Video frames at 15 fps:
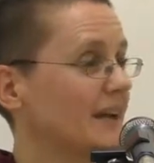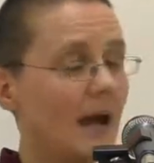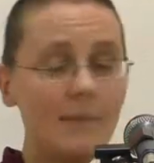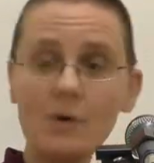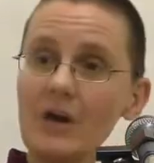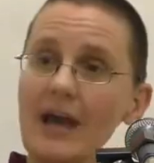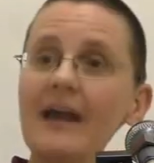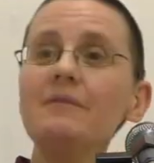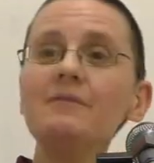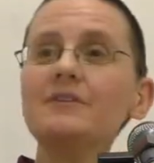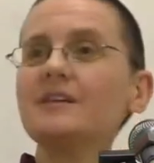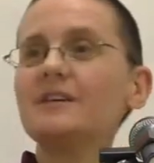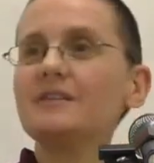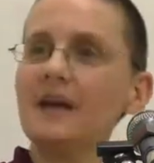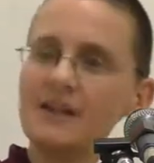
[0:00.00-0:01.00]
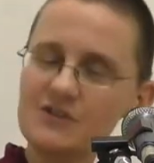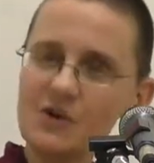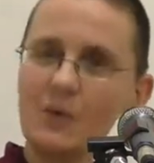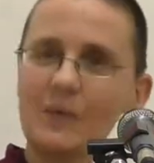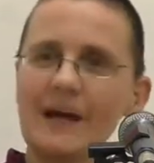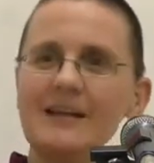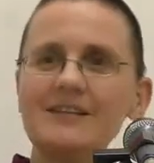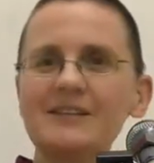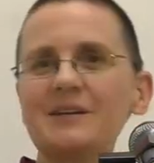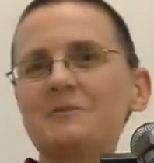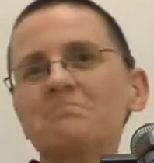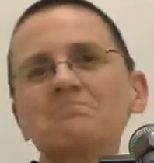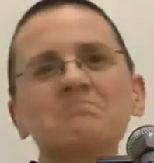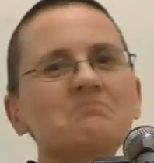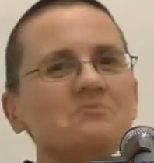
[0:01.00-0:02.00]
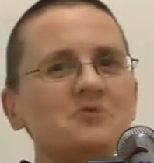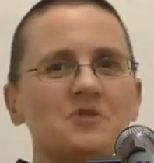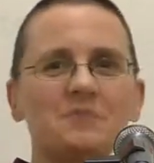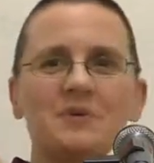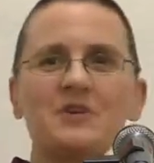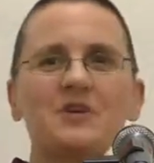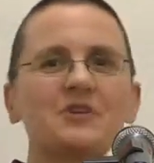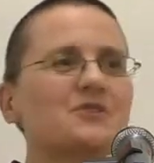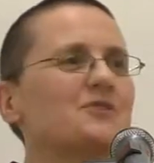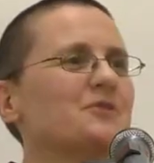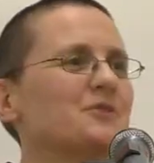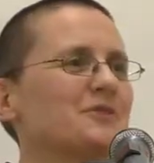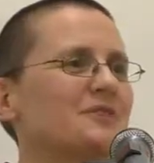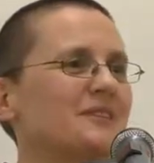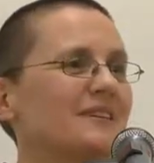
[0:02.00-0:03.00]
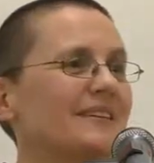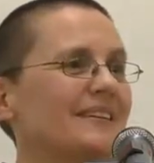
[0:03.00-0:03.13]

I'm okay with it. It's all right to be not as good.